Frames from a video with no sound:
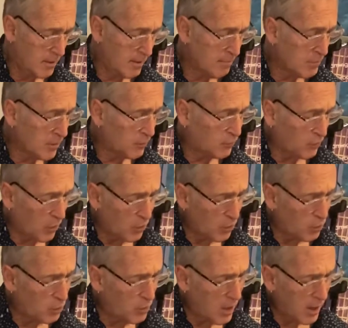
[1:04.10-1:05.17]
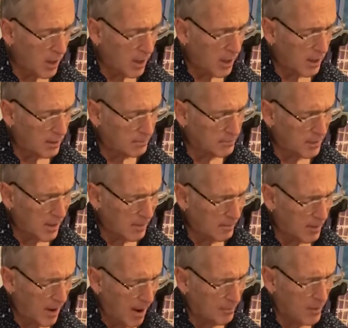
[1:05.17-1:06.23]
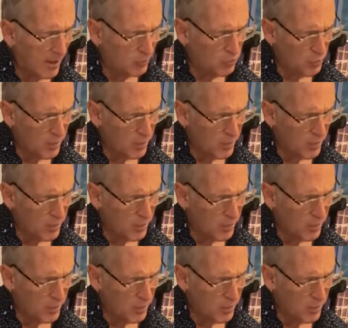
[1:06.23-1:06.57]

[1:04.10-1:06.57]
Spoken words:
so I'm not doing a